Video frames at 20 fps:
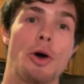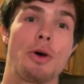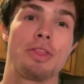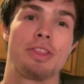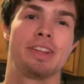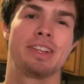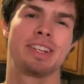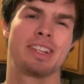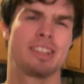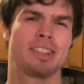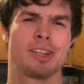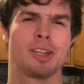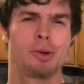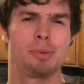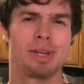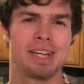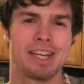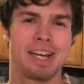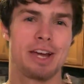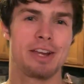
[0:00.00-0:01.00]
I know this is a little
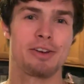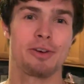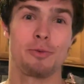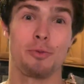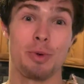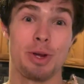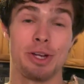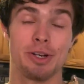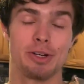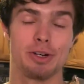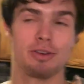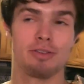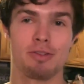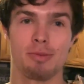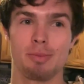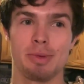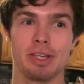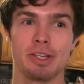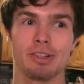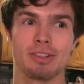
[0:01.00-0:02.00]
bit kind of weird of a
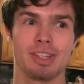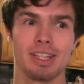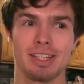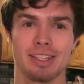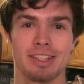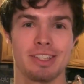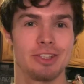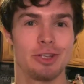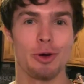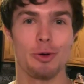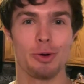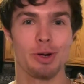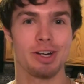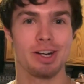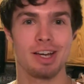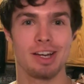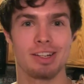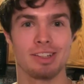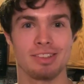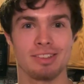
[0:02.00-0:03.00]
meal, like yogurt
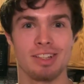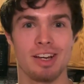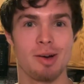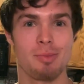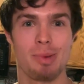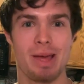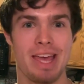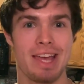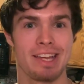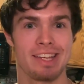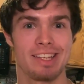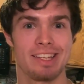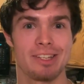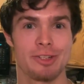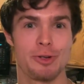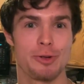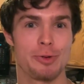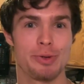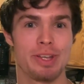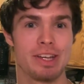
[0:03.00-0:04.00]
on a pancake.
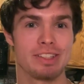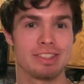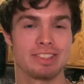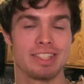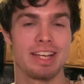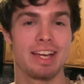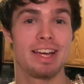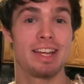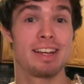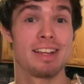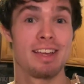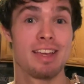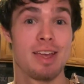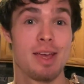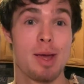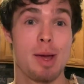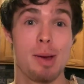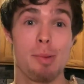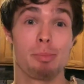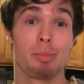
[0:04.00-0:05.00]
Who does that?
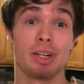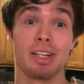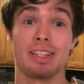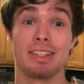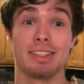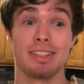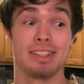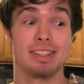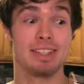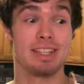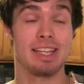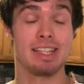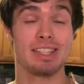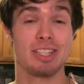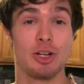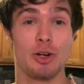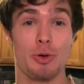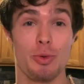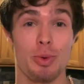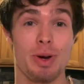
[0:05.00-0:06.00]
But it's
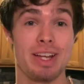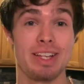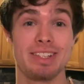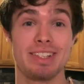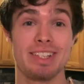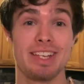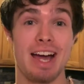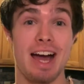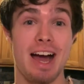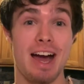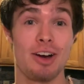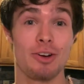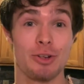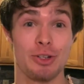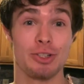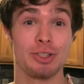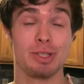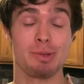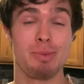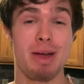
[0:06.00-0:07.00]
crazy how
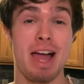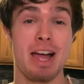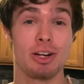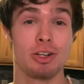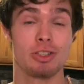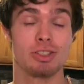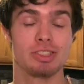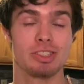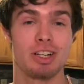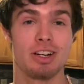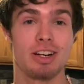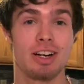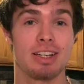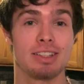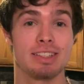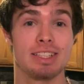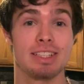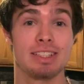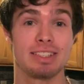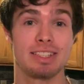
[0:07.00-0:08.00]
good the macros are
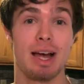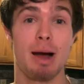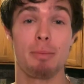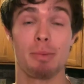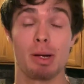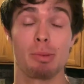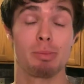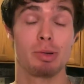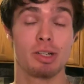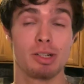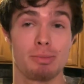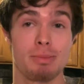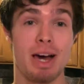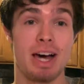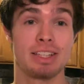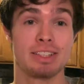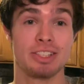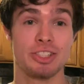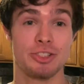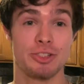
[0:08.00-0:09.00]
on this. I'm gonna put them
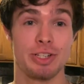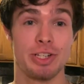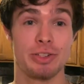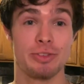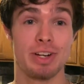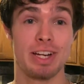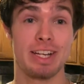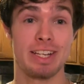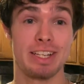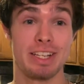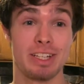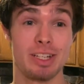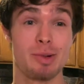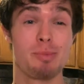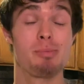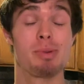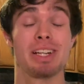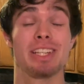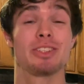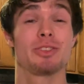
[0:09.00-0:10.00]
on the screen right
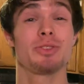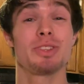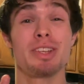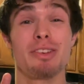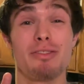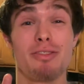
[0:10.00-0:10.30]
here, but it's only